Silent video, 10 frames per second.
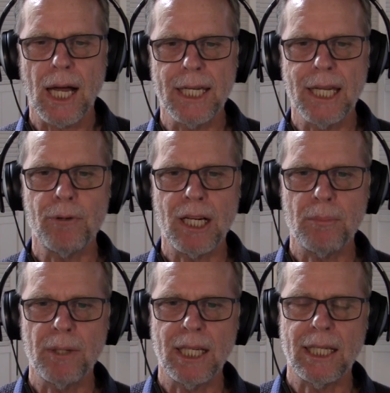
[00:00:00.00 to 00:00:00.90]
A near
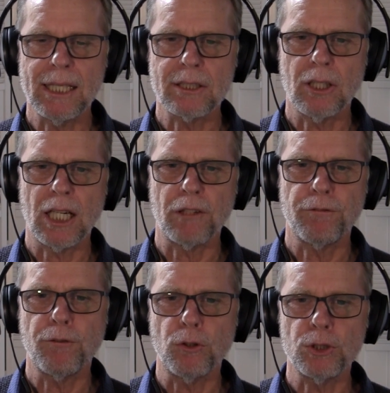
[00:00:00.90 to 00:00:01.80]
enemy is like
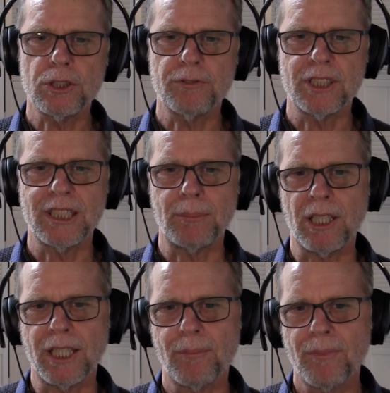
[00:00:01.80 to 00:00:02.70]
a false
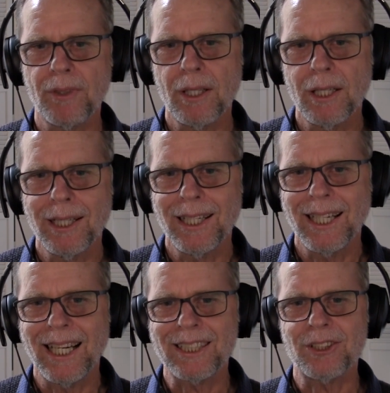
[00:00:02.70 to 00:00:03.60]
facsimile.
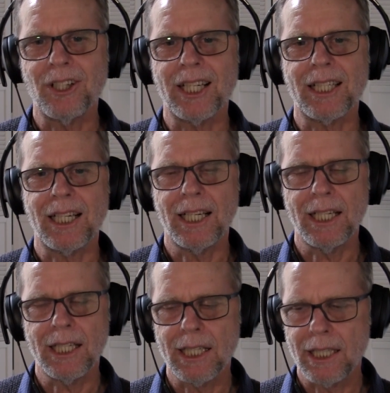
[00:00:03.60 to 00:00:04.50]
It's like
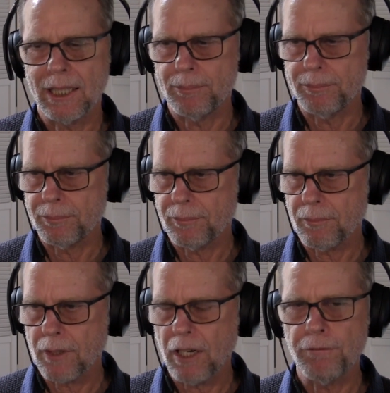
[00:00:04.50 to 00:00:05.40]
a
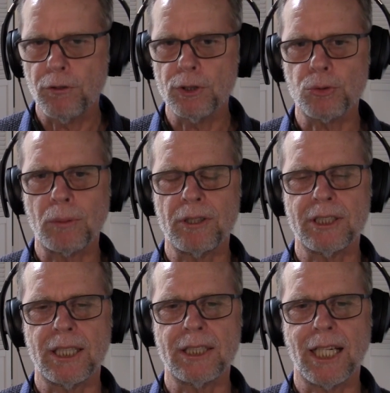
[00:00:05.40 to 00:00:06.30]
false
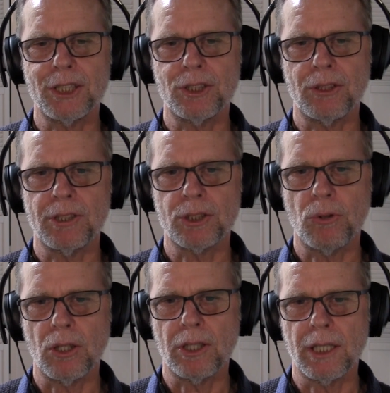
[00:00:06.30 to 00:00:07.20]
representation of this
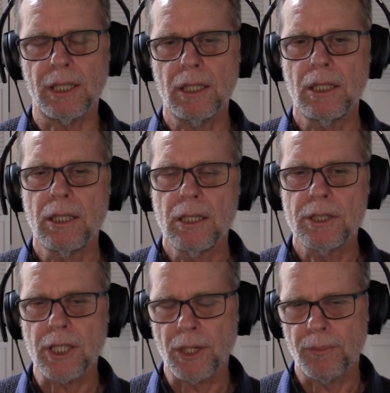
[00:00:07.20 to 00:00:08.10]
quality.
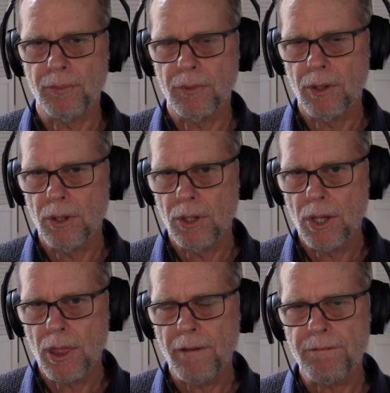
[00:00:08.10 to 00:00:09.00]
So
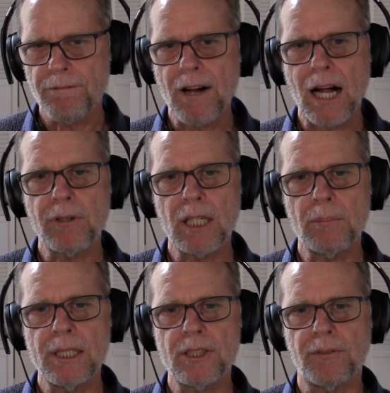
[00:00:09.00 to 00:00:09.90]
the far
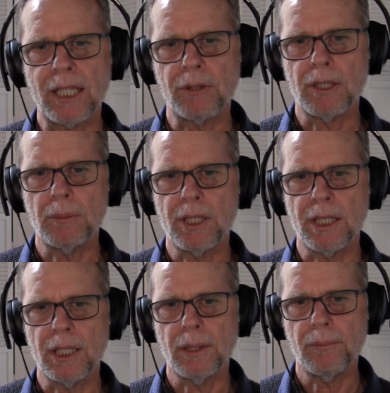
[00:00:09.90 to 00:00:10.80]
enemies of
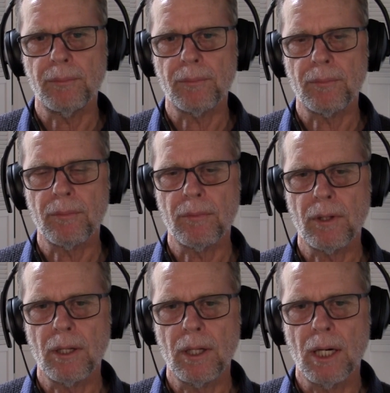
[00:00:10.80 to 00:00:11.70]
equanimity
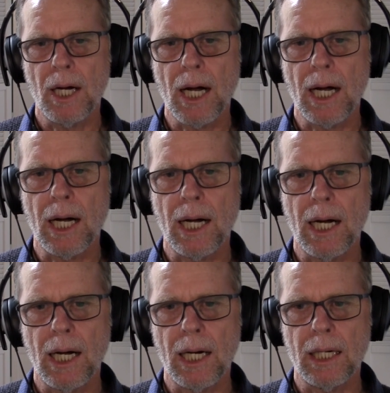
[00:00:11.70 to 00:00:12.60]

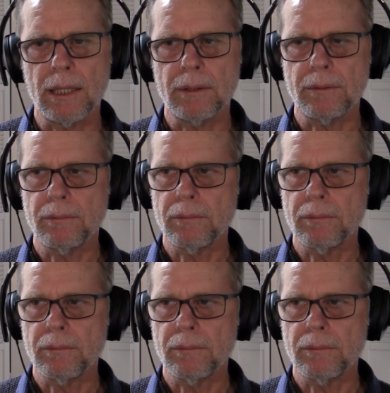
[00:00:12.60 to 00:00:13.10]
are